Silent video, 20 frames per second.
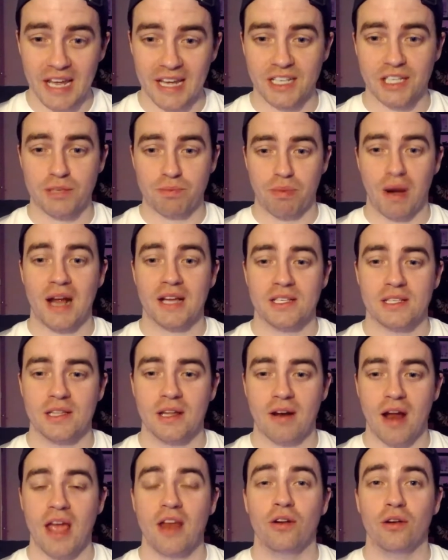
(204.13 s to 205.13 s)
express
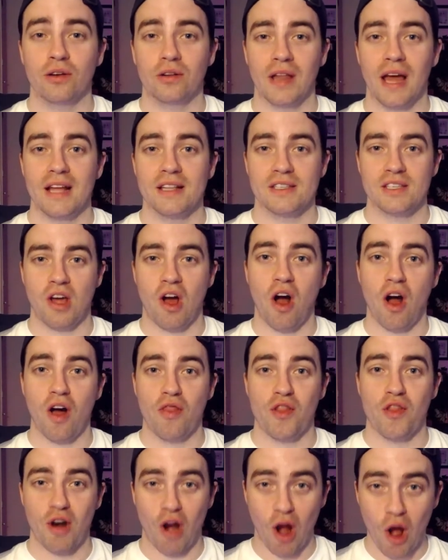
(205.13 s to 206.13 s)
their anal glands
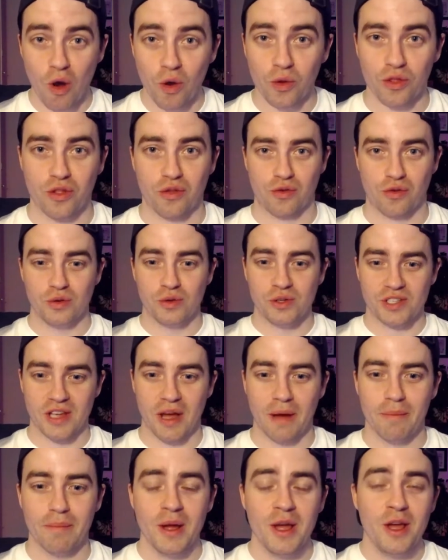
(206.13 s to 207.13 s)
on their own through
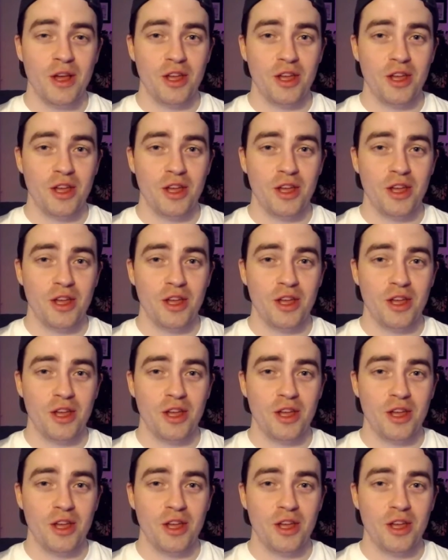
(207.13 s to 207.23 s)
some,